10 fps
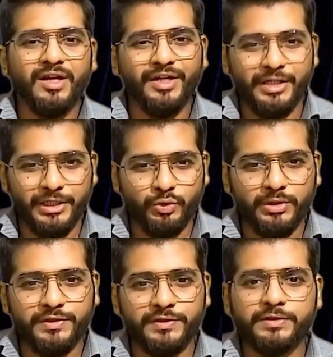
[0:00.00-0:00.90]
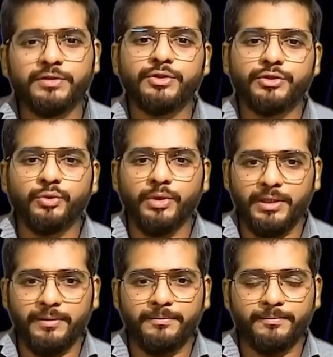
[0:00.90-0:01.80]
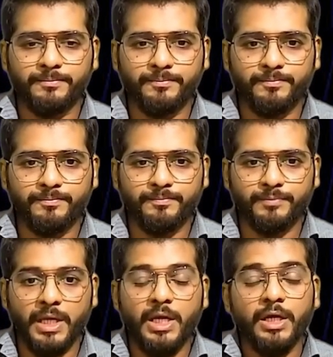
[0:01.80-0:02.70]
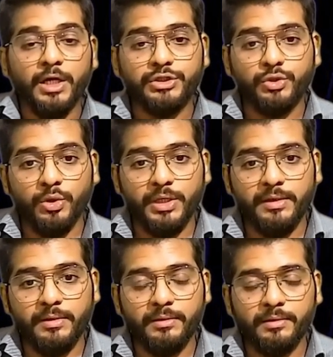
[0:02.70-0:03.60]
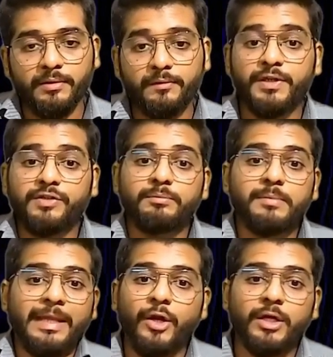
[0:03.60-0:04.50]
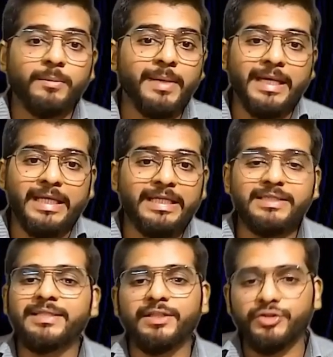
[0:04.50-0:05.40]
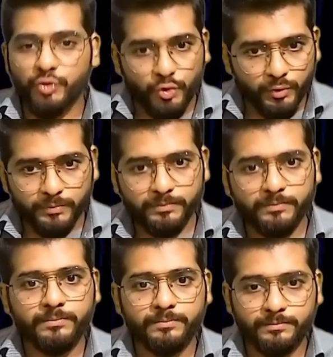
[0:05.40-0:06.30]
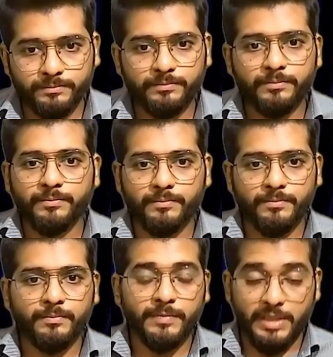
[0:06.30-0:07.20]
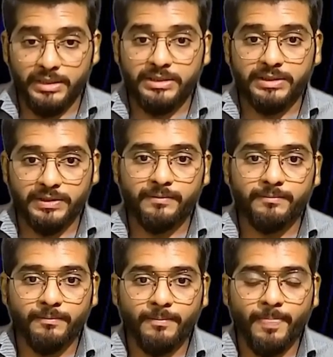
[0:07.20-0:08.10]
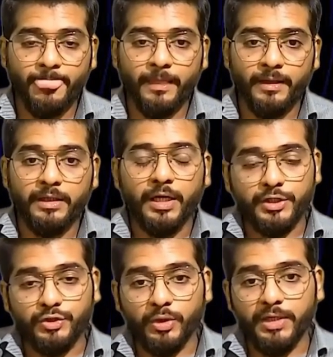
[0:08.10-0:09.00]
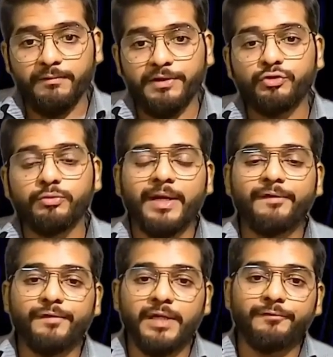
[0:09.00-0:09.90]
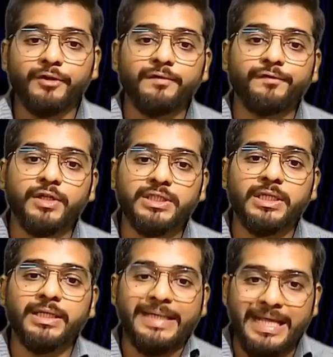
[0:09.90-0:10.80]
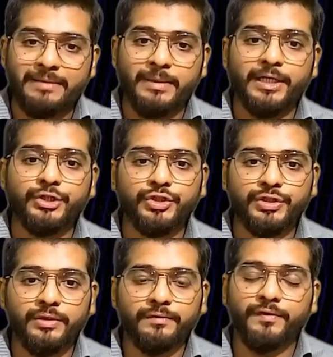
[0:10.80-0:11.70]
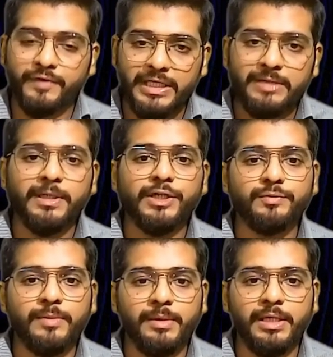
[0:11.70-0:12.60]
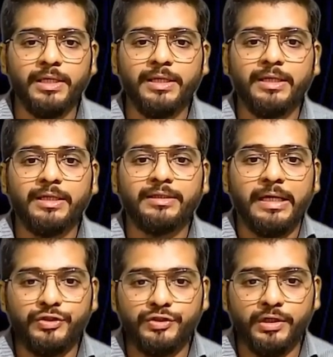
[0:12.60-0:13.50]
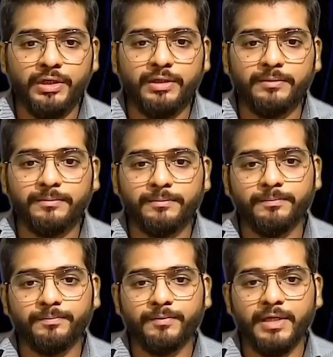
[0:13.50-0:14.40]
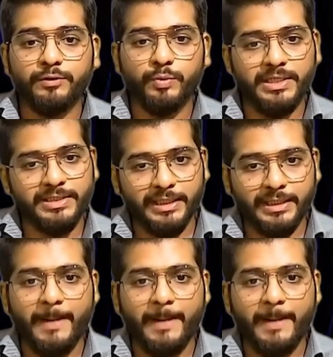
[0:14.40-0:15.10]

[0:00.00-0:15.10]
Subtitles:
Ridiculous story. A story which may not make any sense to you. Yes. A story which you might feel for the first 10 minutes, 15 minutes maybe, that sir is wasting